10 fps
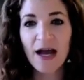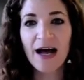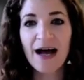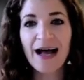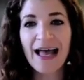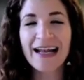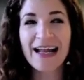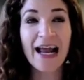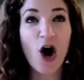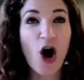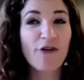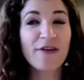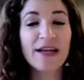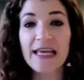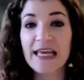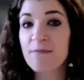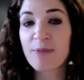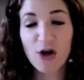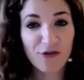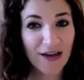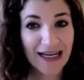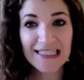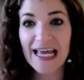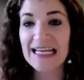an often imperfect